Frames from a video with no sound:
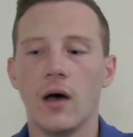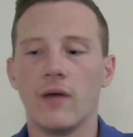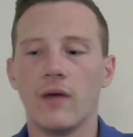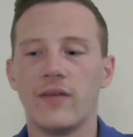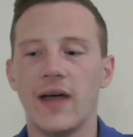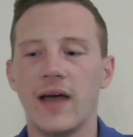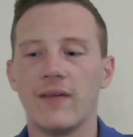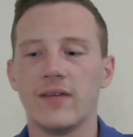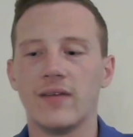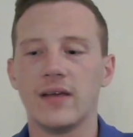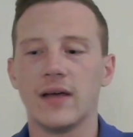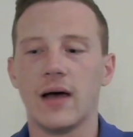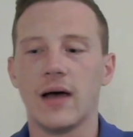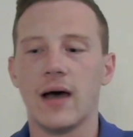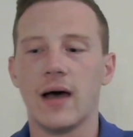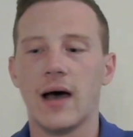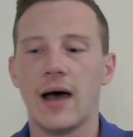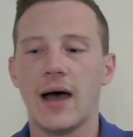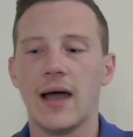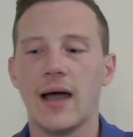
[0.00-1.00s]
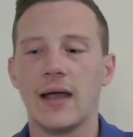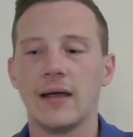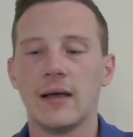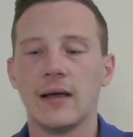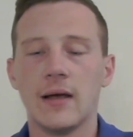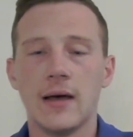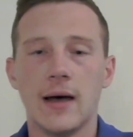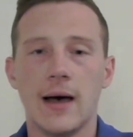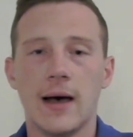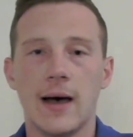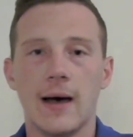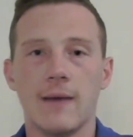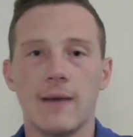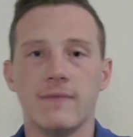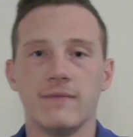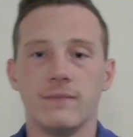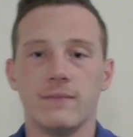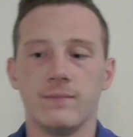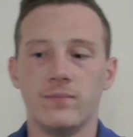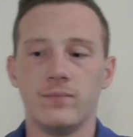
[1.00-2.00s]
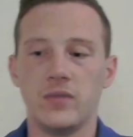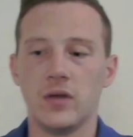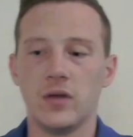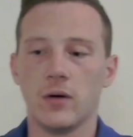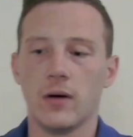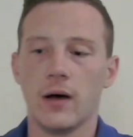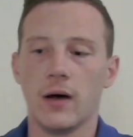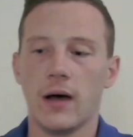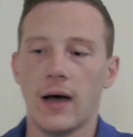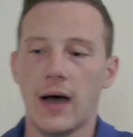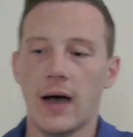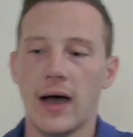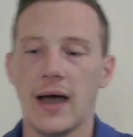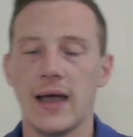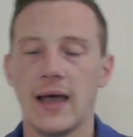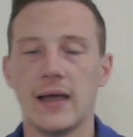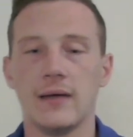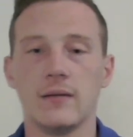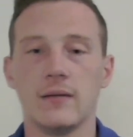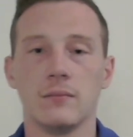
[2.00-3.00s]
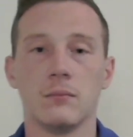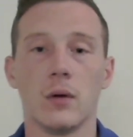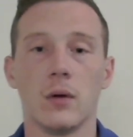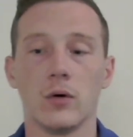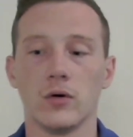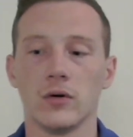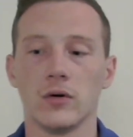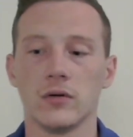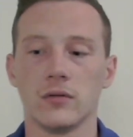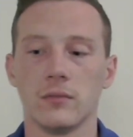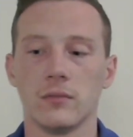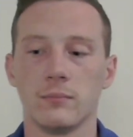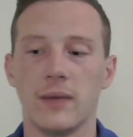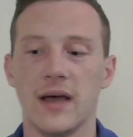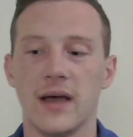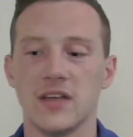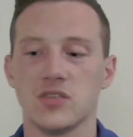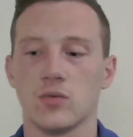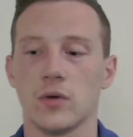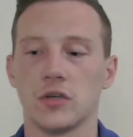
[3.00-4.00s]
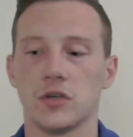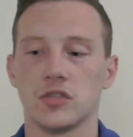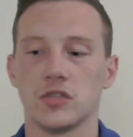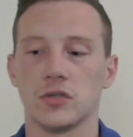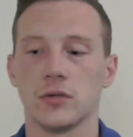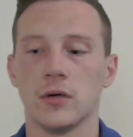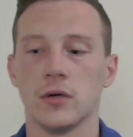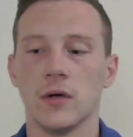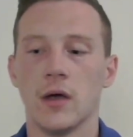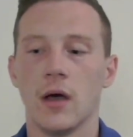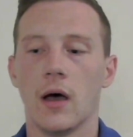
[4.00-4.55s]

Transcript: of having a high um, you know a high motor pass rusher.